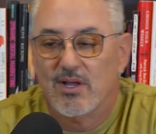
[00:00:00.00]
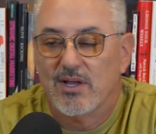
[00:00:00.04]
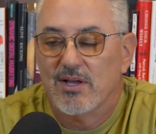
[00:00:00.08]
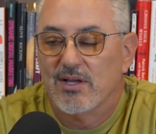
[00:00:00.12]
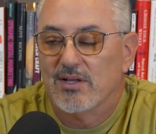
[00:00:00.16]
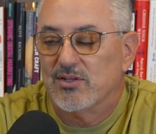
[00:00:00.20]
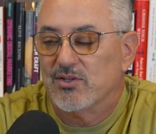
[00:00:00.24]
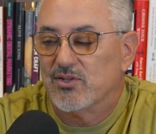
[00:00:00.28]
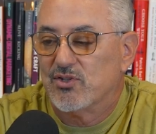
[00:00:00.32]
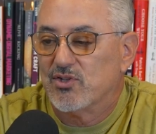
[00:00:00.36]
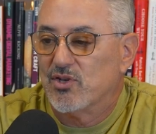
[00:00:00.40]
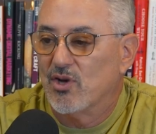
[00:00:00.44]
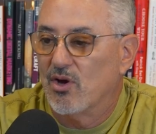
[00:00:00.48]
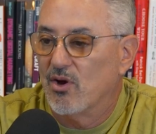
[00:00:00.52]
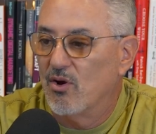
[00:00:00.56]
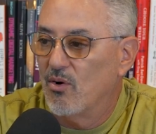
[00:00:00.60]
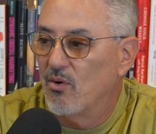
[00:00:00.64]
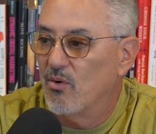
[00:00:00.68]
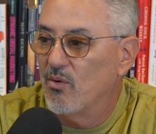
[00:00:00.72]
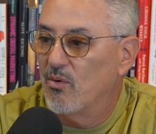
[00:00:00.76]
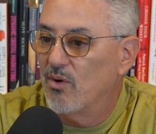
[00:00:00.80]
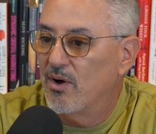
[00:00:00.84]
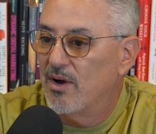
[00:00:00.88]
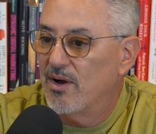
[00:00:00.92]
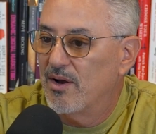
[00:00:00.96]
And
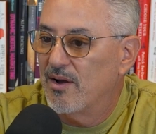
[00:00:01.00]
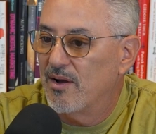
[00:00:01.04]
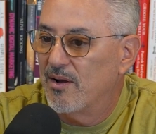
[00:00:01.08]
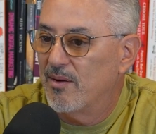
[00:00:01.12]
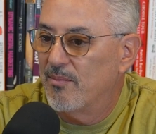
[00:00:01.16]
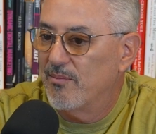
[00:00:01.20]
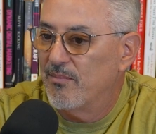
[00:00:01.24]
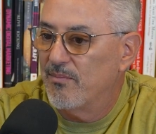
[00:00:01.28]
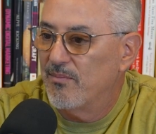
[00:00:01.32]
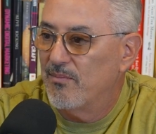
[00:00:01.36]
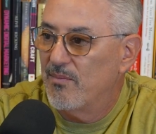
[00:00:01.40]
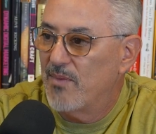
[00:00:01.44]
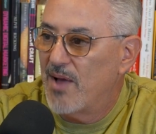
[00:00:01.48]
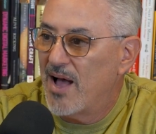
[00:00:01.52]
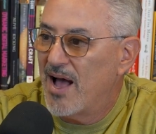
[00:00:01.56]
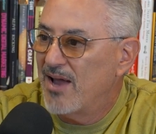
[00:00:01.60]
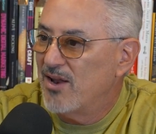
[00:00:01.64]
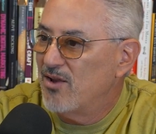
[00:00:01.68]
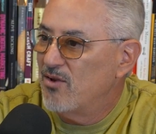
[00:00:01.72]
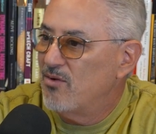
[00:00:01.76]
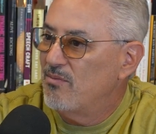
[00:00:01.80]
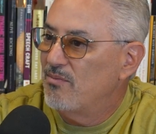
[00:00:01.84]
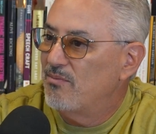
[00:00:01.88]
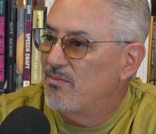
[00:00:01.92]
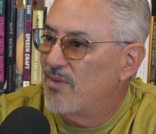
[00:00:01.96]
so, how
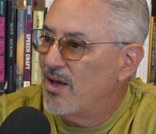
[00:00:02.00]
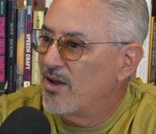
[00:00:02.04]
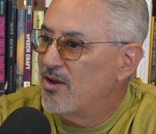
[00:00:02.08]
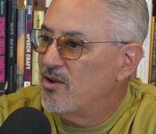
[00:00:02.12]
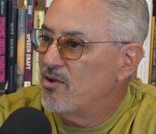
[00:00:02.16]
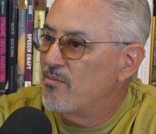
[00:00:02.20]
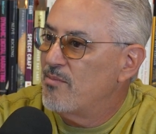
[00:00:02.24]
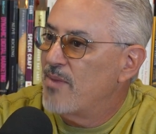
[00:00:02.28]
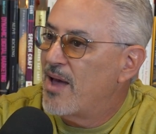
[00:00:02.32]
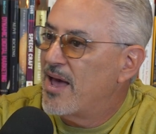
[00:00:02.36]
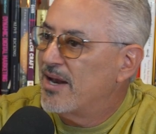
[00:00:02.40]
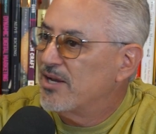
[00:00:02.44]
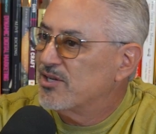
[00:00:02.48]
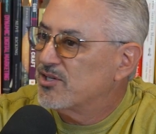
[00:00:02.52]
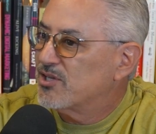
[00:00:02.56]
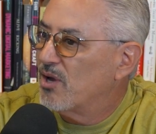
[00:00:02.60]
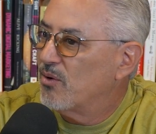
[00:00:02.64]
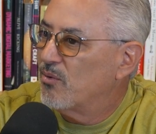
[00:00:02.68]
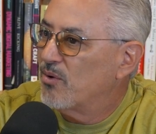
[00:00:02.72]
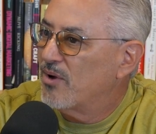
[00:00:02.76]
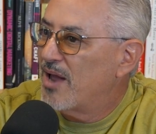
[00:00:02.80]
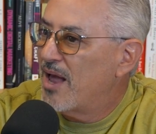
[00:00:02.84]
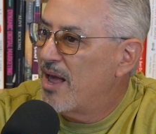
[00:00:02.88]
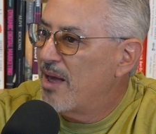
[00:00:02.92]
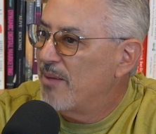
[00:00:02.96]
do you manage
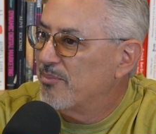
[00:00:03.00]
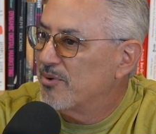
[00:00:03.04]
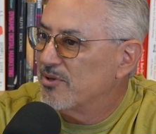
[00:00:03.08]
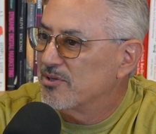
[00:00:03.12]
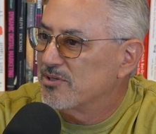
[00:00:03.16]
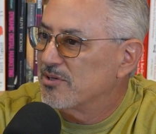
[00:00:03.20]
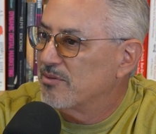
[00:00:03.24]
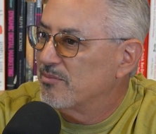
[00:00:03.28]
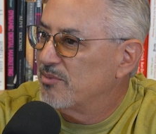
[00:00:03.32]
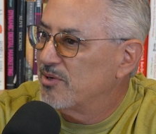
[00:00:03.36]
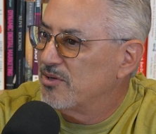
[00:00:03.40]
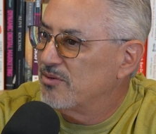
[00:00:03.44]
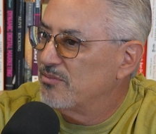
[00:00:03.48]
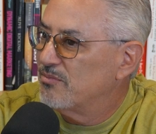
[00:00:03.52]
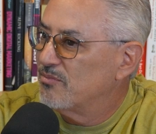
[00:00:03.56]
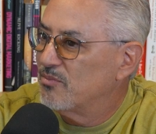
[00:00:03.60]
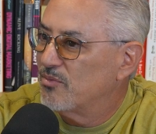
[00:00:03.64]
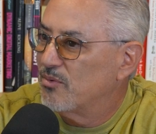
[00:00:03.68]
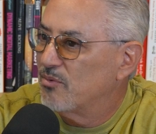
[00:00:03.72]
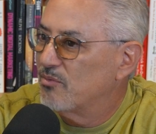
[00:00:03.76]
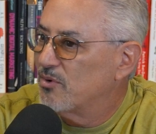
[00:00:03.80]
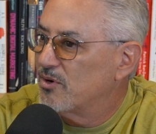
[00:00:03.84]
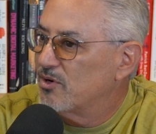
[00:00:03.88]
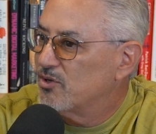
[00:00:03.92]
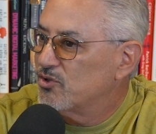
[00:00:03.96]
that? What happens? I mean,
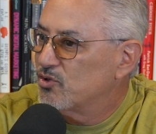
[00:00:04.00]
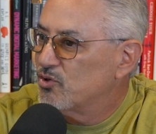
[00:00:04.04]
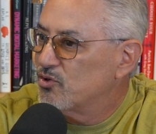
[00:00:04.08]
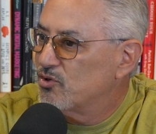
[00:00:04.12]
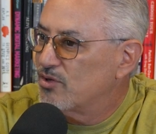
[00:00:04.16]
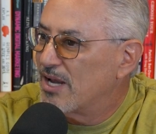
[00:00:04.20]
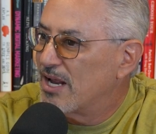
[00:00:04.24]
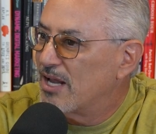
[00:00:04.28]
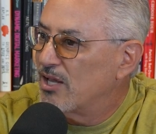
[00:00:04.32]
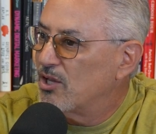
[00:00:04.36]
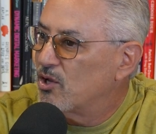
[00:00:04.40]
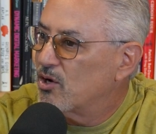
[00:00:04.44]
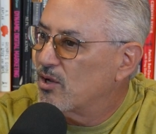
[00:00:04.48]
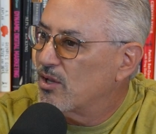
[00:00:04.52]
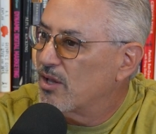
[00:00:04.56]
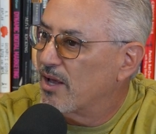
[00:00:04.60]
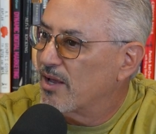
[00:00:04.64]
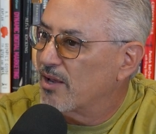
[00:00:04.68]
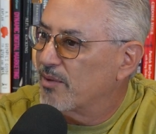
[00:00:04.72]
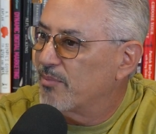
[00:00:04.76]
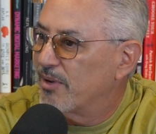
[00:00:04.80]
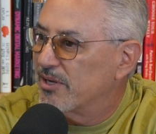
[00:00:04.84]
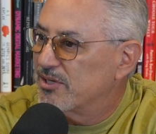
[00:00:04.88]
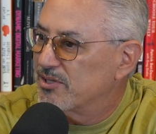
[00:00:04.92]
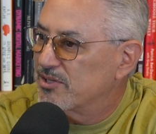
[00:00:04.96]
what does your day look
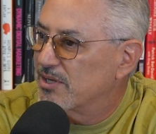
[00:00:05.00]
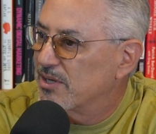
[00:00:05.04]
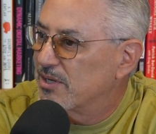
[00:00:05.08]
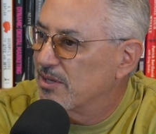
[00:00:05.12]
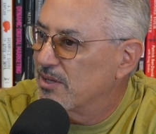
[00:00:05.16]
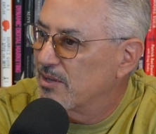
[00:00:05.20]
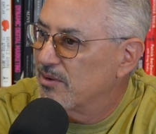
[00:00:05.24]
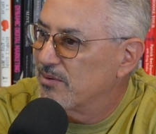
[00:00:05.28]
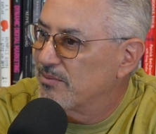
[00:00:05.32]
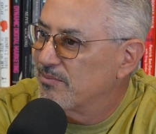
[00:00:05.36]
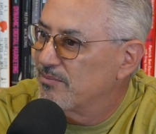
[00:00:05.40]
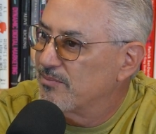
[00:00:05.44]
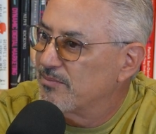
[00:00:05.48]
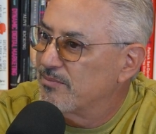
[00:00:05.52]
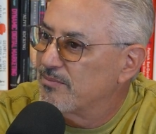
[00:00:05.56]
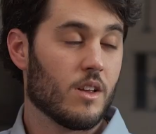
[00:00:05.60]
like, basically?